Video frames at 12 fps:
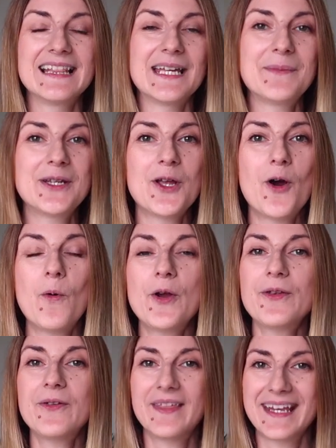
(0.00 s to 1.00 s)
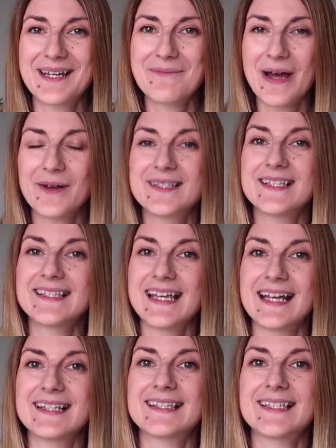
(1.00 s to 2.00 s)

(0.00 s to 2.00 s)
Let me know what you think about Sezane's